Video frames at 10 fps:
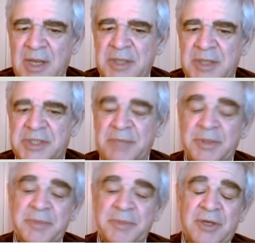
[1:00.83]

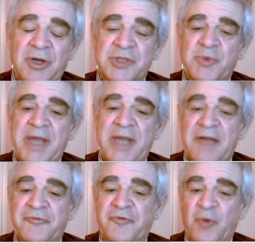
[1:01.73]
simply because we
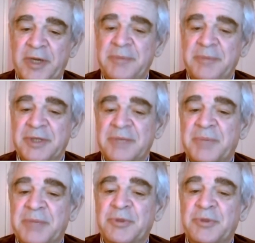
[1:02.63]
have 40 million
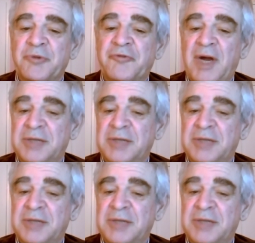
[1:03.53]
people who filed